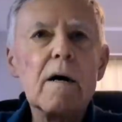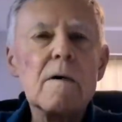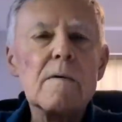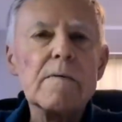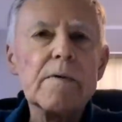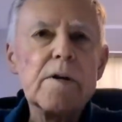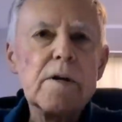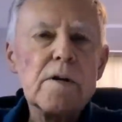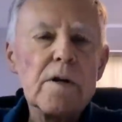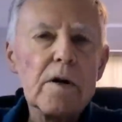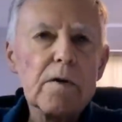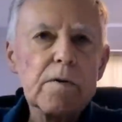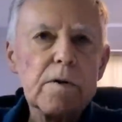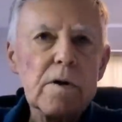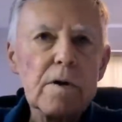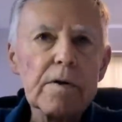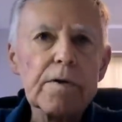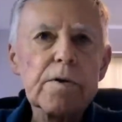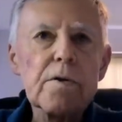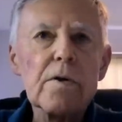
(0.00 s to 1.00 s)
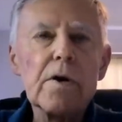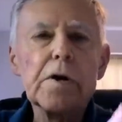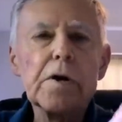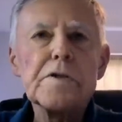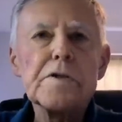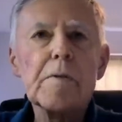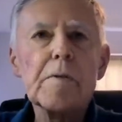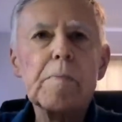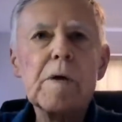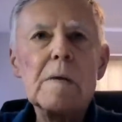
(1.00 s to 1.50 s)
Uh, you know, don't
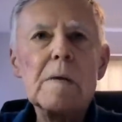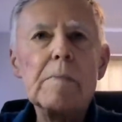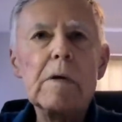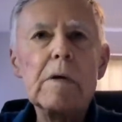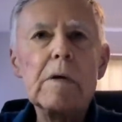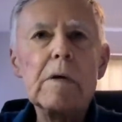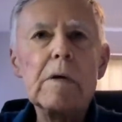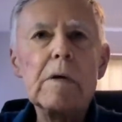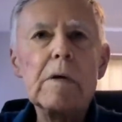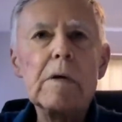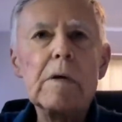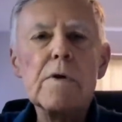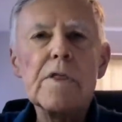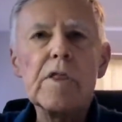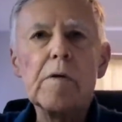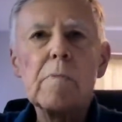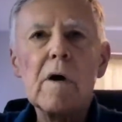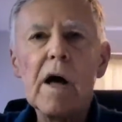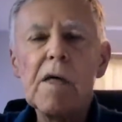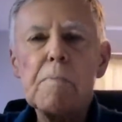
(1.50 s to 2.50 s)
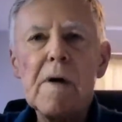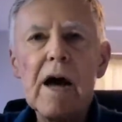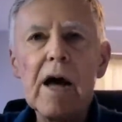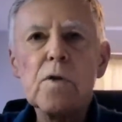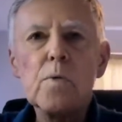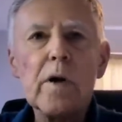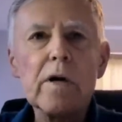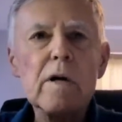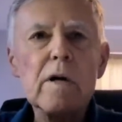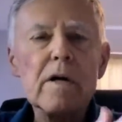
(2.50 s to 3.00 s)
throw out the baby with the
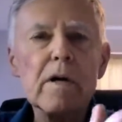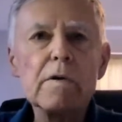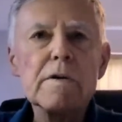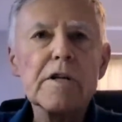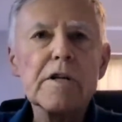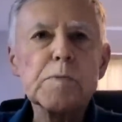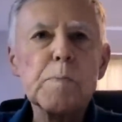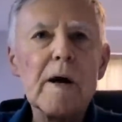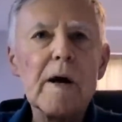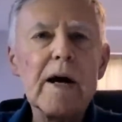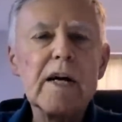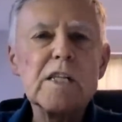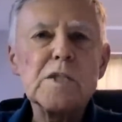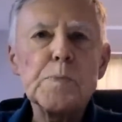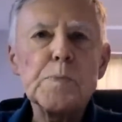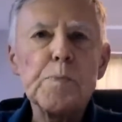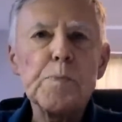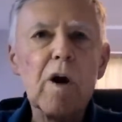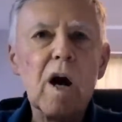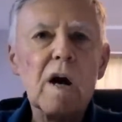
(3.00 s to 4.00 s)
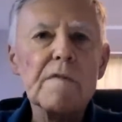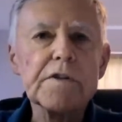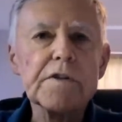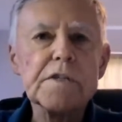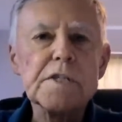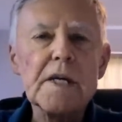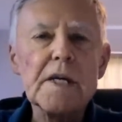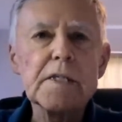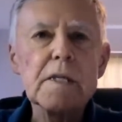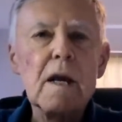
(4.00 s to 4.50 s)
bathwater. Don't
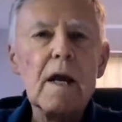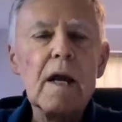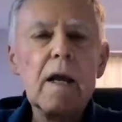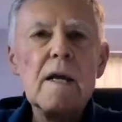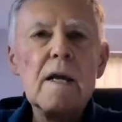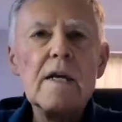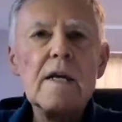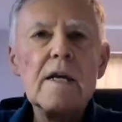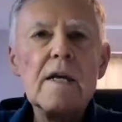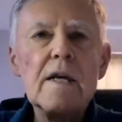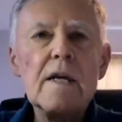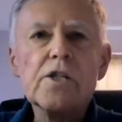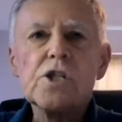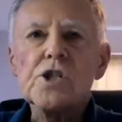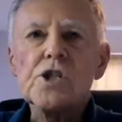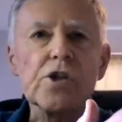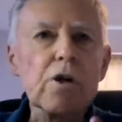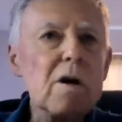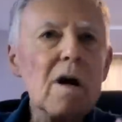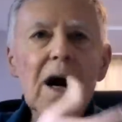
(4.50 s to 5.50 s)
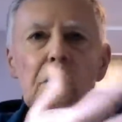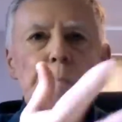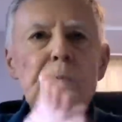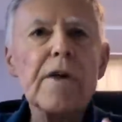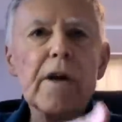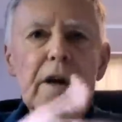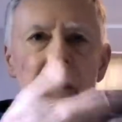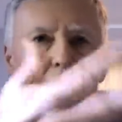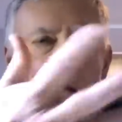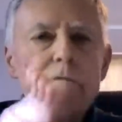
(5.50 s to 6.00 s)
despise prophecies.
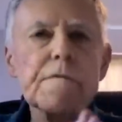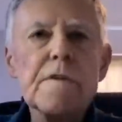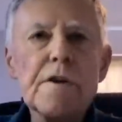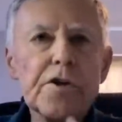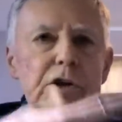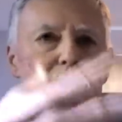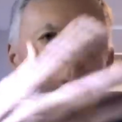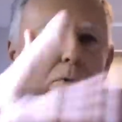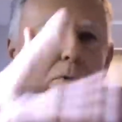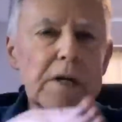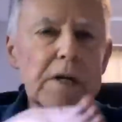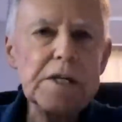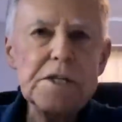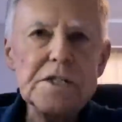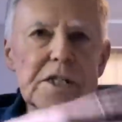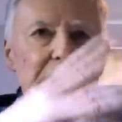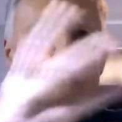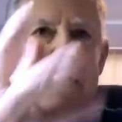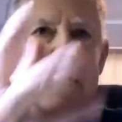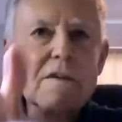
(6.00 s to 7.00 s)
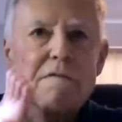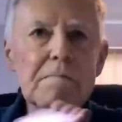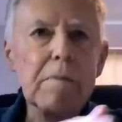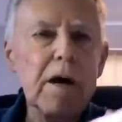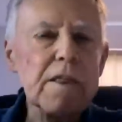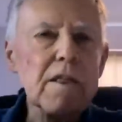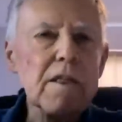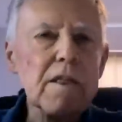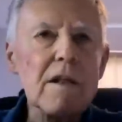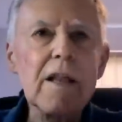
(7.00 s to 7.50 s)
Stir up the gift that you
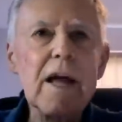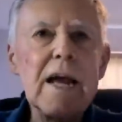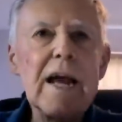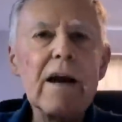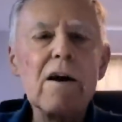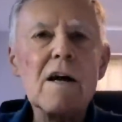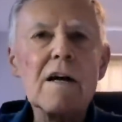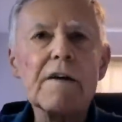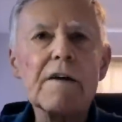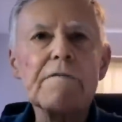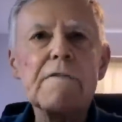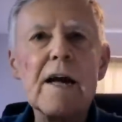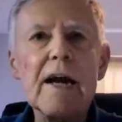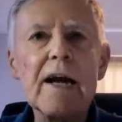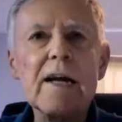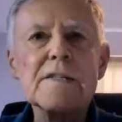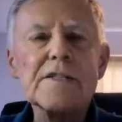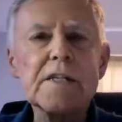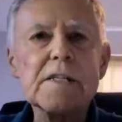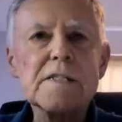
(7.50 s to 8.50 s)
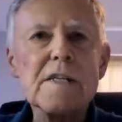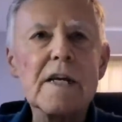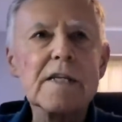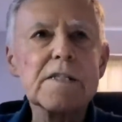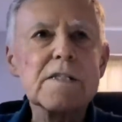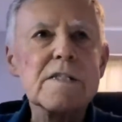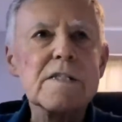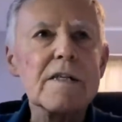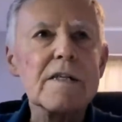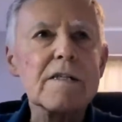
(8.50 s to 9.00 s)
received by the laying on of
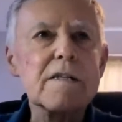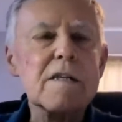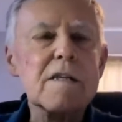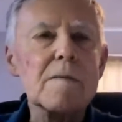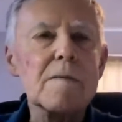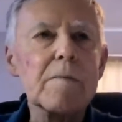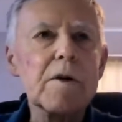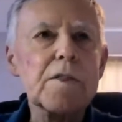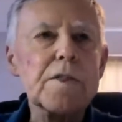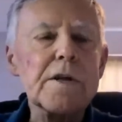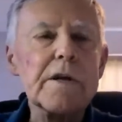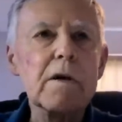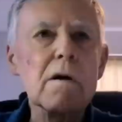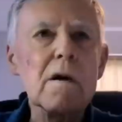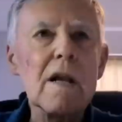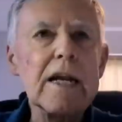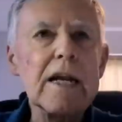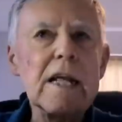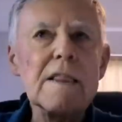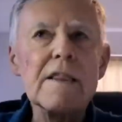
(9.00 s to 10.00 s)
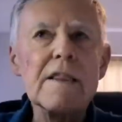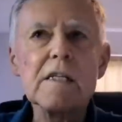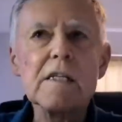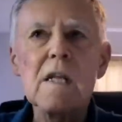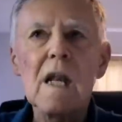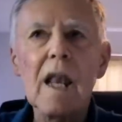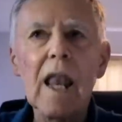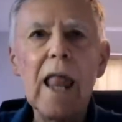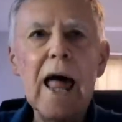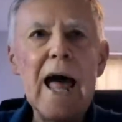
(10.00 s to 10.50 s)
hands, he says to Timothy. You're
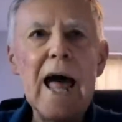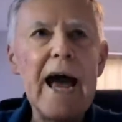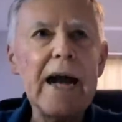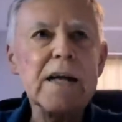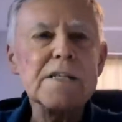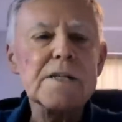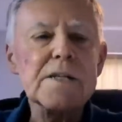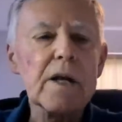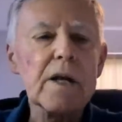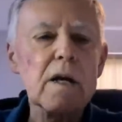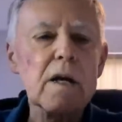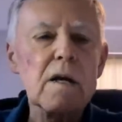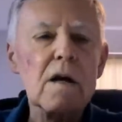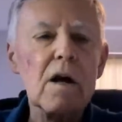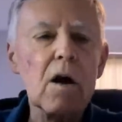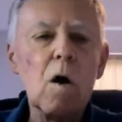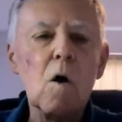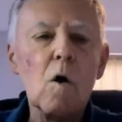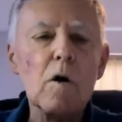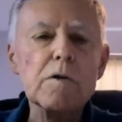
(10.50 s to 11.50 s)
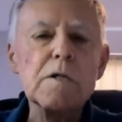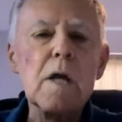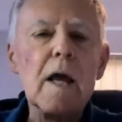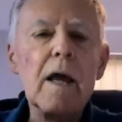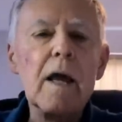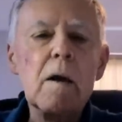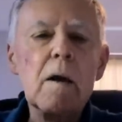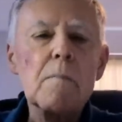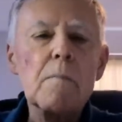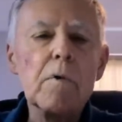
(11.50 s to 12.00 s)
letting this lax
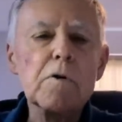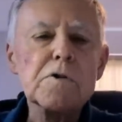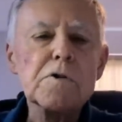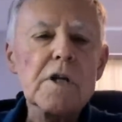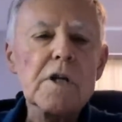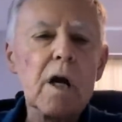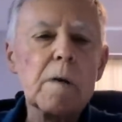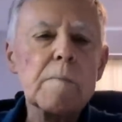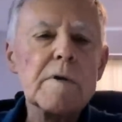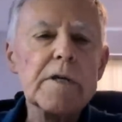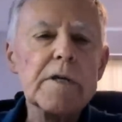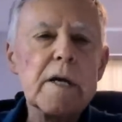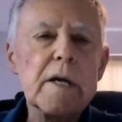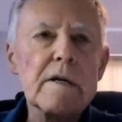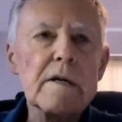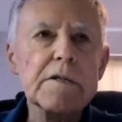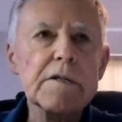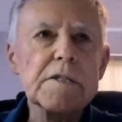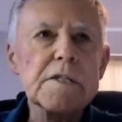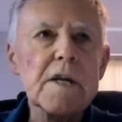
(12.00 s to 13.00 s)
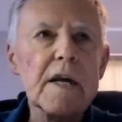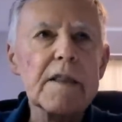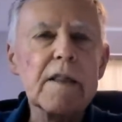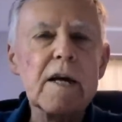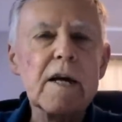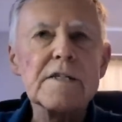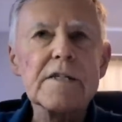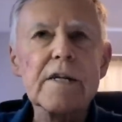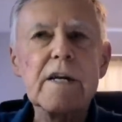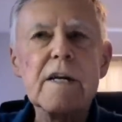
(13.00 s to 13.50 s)
go. Most
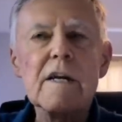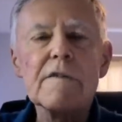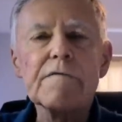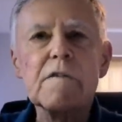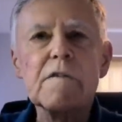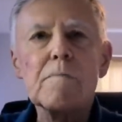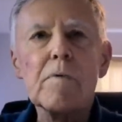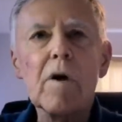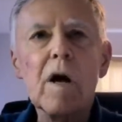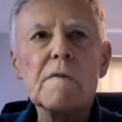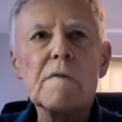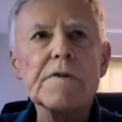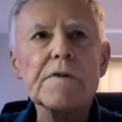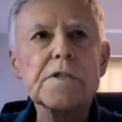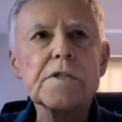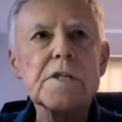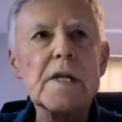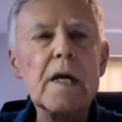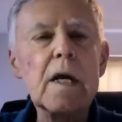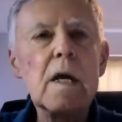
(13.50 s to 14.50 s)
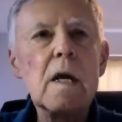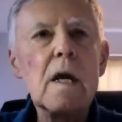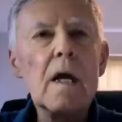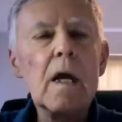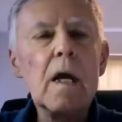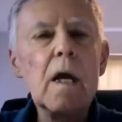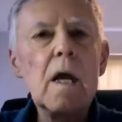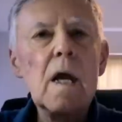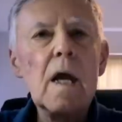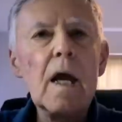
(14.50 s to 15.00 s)
commentators say that's a gift of
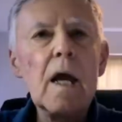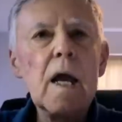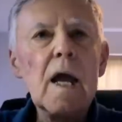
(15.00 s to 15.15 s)
prophecy.